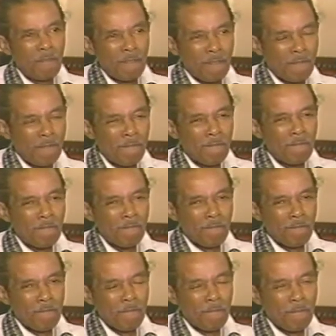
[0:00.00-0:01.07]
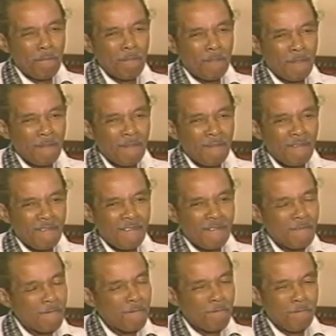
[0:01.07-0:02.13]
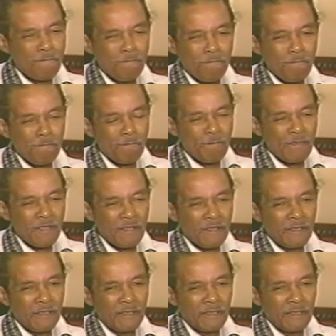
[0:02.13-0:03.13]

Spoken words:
[no speech]